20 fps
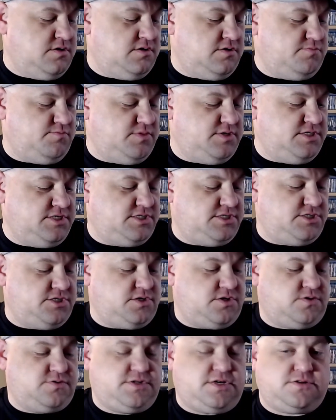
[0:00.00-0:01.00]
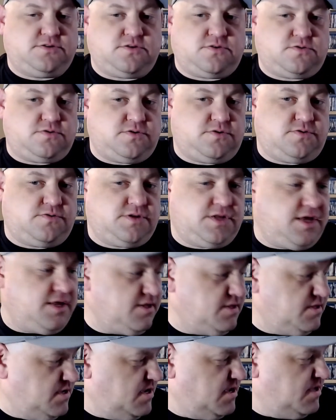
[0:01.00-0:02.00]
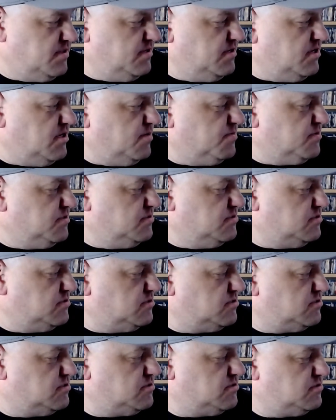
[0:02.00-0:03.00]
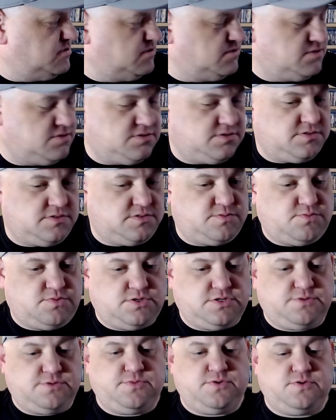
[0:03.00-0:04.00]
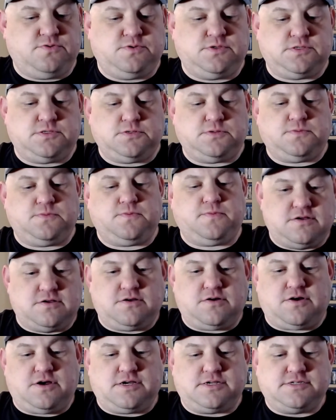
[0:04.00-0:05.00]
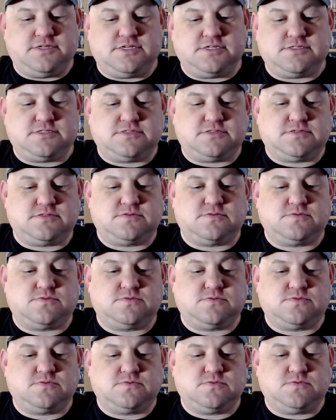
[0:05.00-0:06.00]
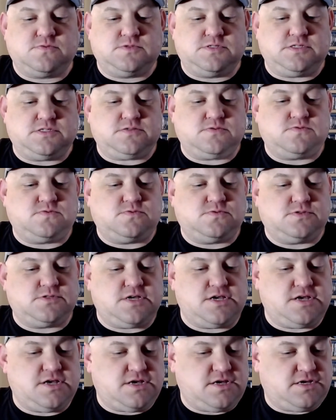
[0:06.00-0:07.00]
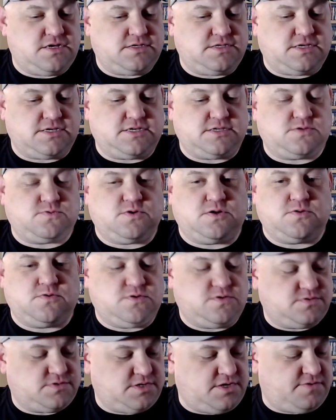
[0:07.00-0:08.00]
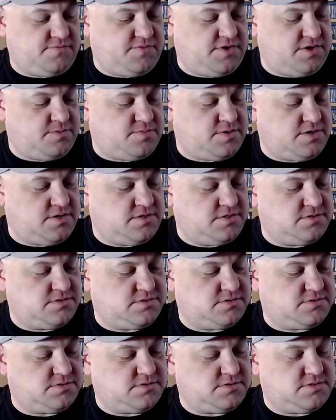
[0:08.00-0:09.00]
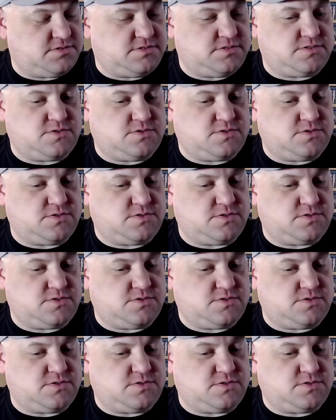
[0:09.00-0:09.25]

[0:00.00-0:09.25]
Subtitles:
Benicio del Toro and Anthony Hopkins. Pretty good movie. Alright, next. This one has, I guess, werewolves and vampires. Of